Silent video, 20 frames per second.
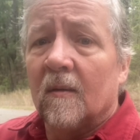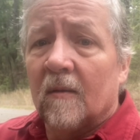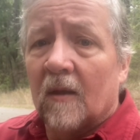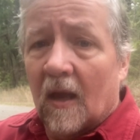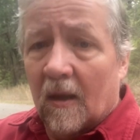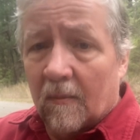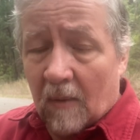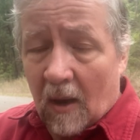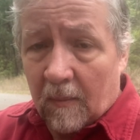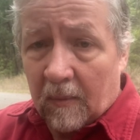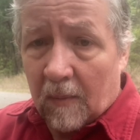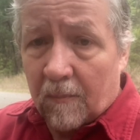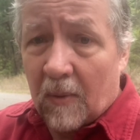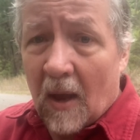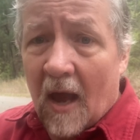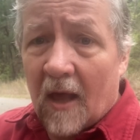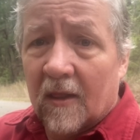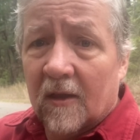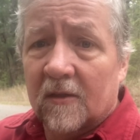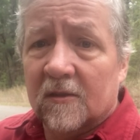it might be
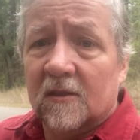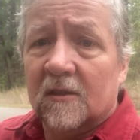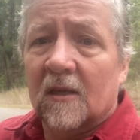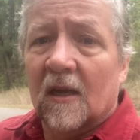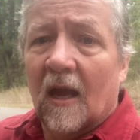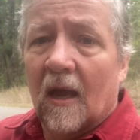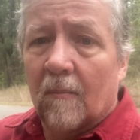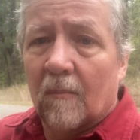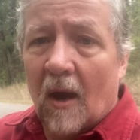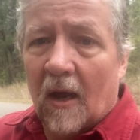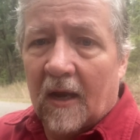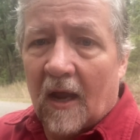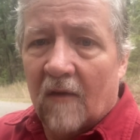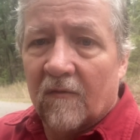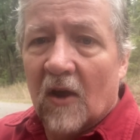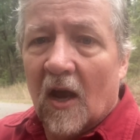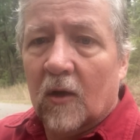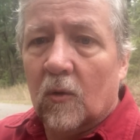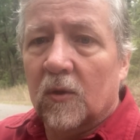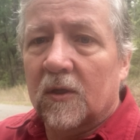balanced, it might have
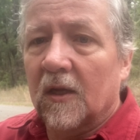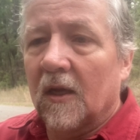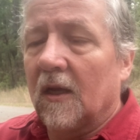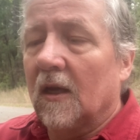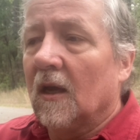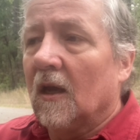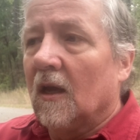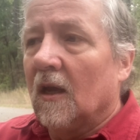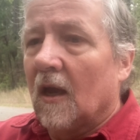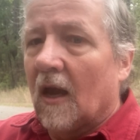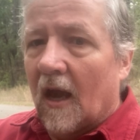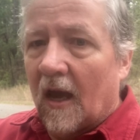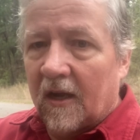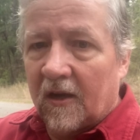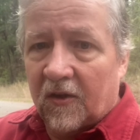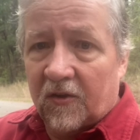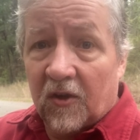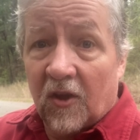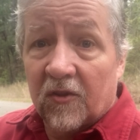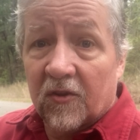equity, and
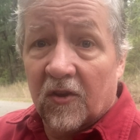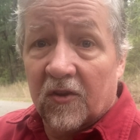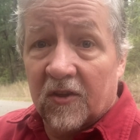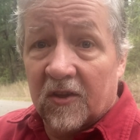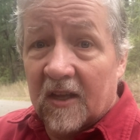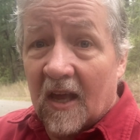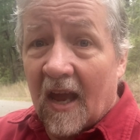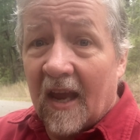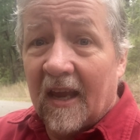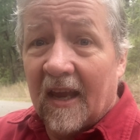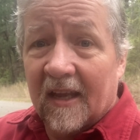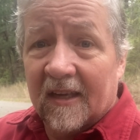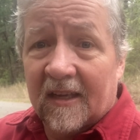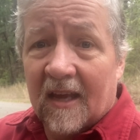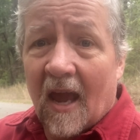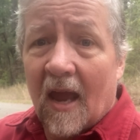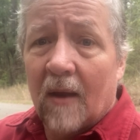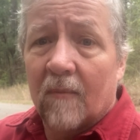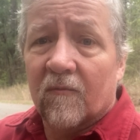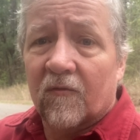at the end of the day, it
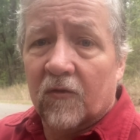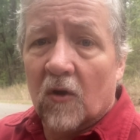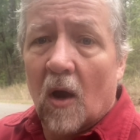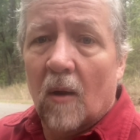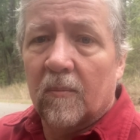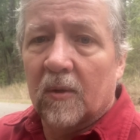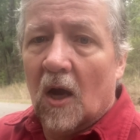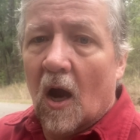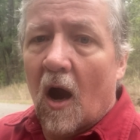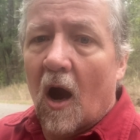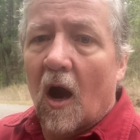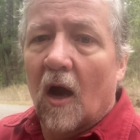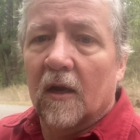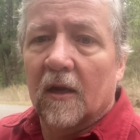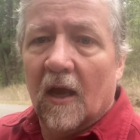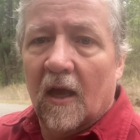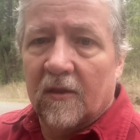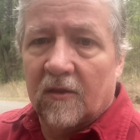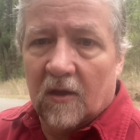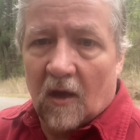came from God
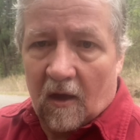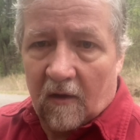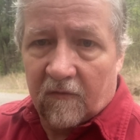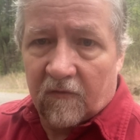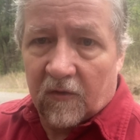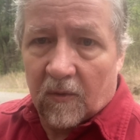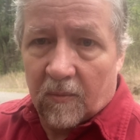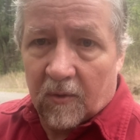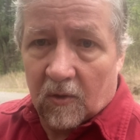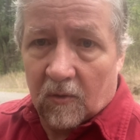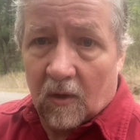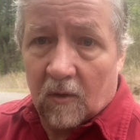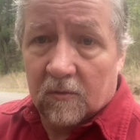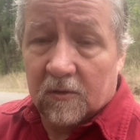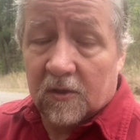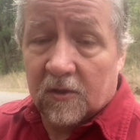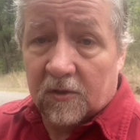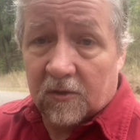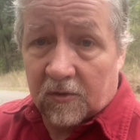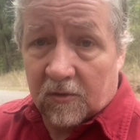and not from their own
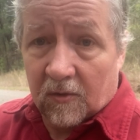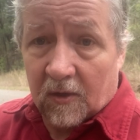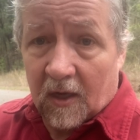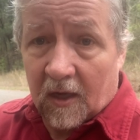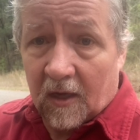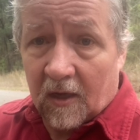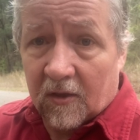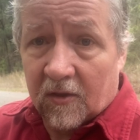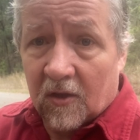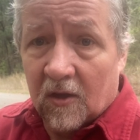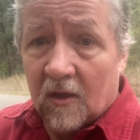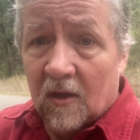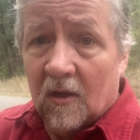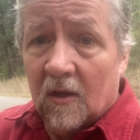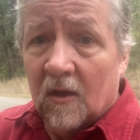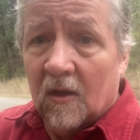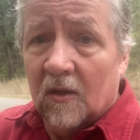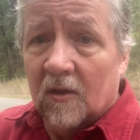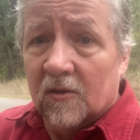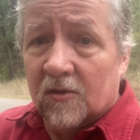strength.
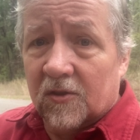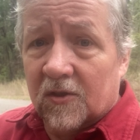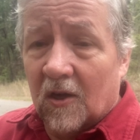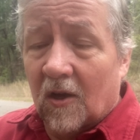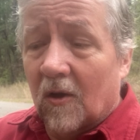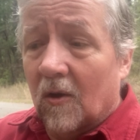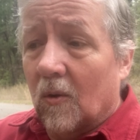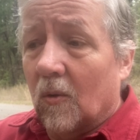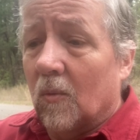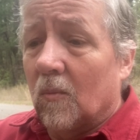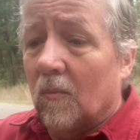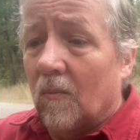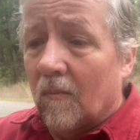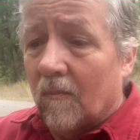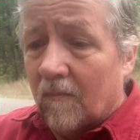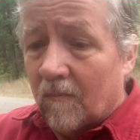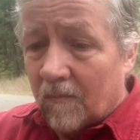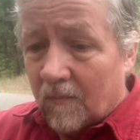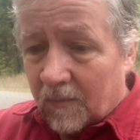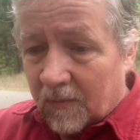So
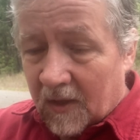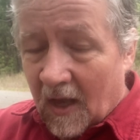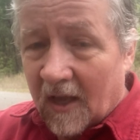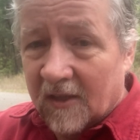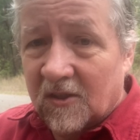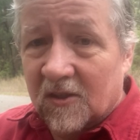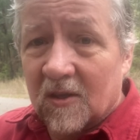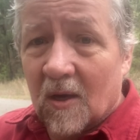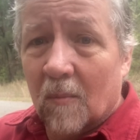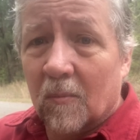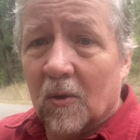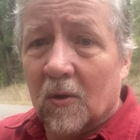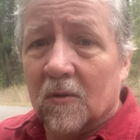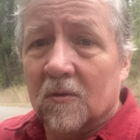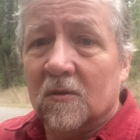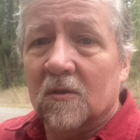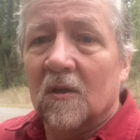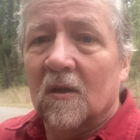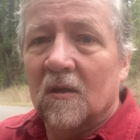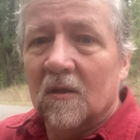that's
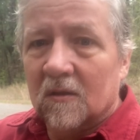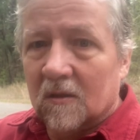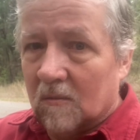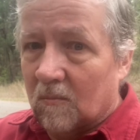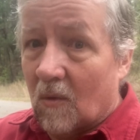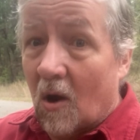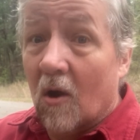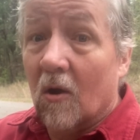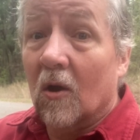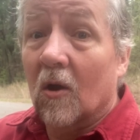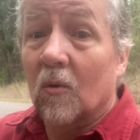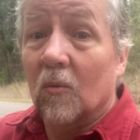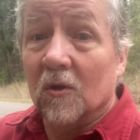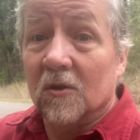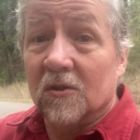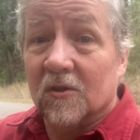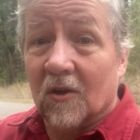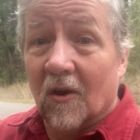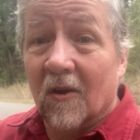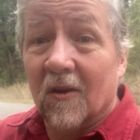Numbers. Tomorrow we're
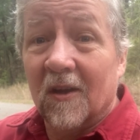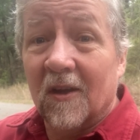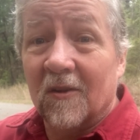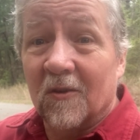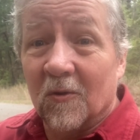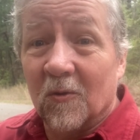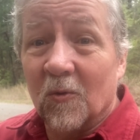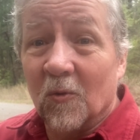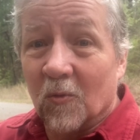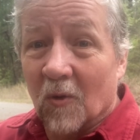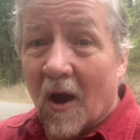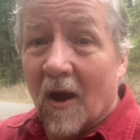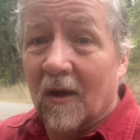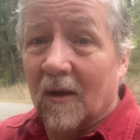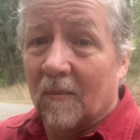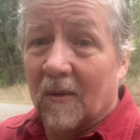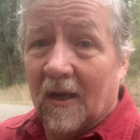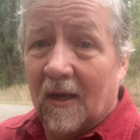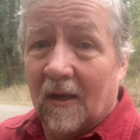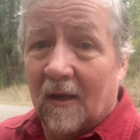starting
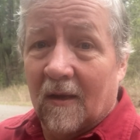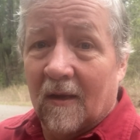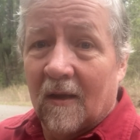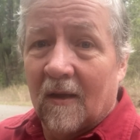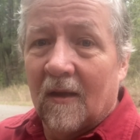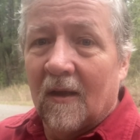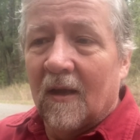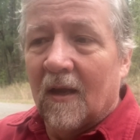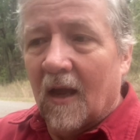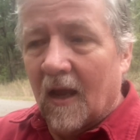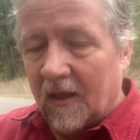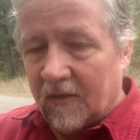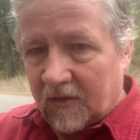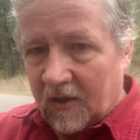Deuteronomy and